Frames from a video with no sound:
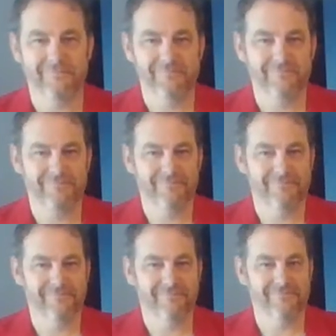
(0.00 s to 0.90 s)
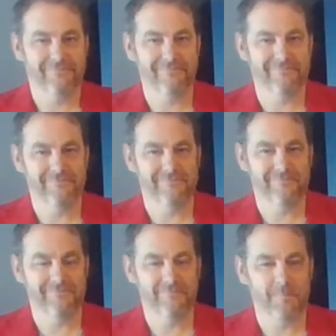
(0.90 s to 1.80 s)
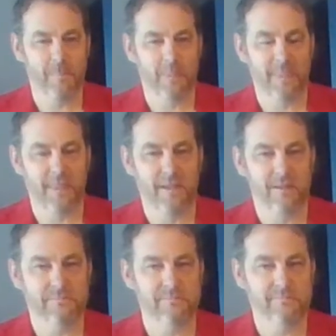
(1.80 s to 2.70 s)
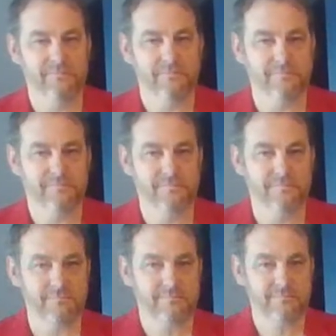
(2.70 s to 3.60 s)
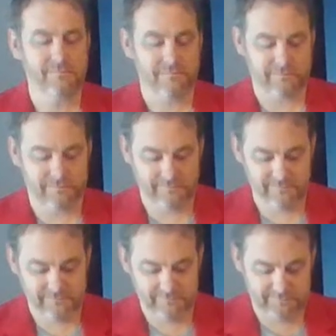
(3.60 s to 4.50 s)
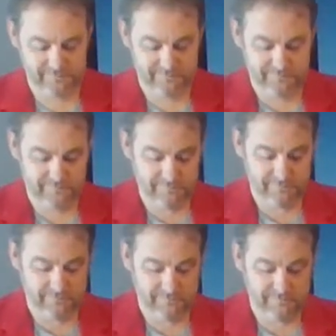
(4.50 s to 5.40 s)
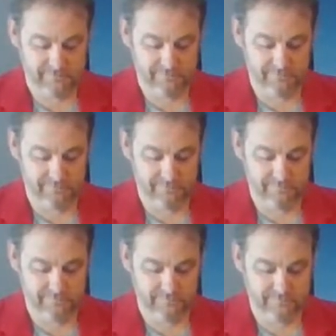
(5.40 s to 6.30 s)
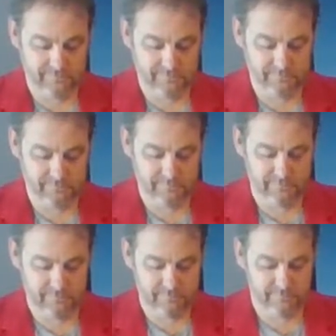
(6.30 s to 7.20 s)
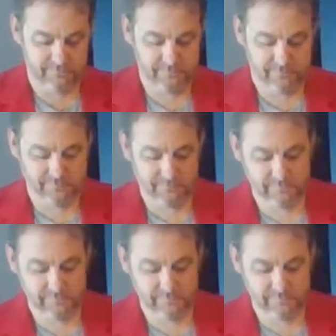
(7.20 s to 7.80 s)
The person shown says nothing.